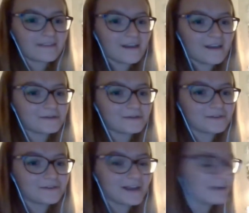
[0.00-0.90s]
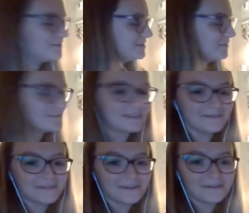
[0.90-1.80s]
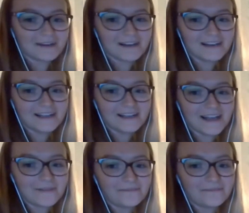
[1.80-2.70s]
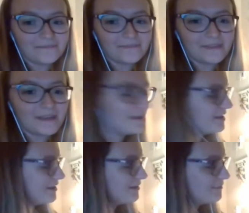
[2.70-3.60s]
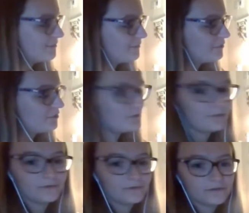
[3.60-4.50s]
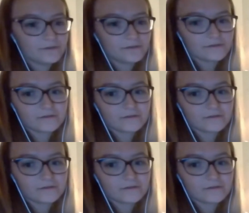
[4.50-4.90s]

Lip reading: I was wondering how you spotted him so quickly. Yeah. Bruce.